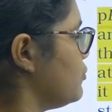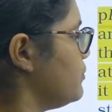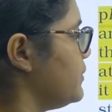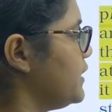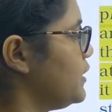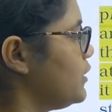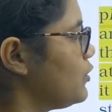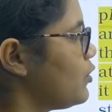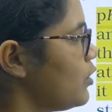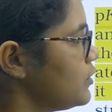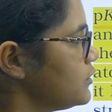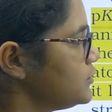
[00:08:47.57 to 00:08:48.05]
to
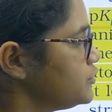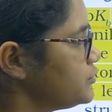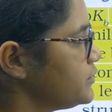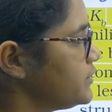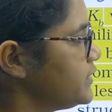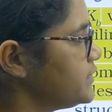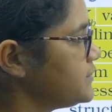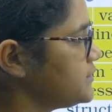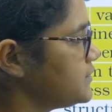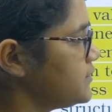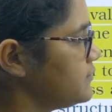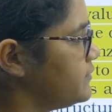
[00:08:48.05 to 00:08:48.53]
be in
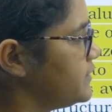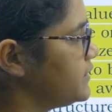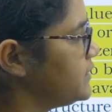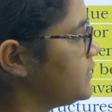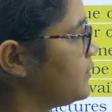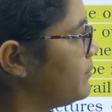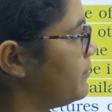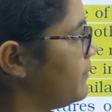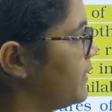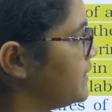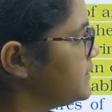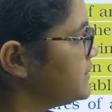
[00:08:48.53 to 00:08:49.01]
conjugation with
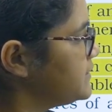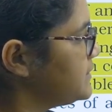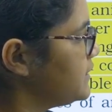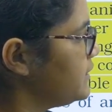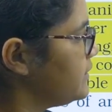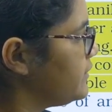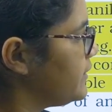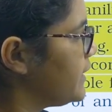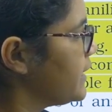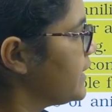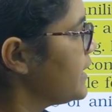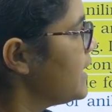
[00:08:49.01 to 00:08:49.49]
the
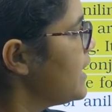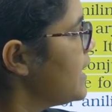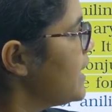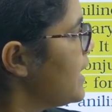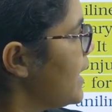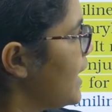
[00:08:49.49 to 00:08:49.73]
benzene ring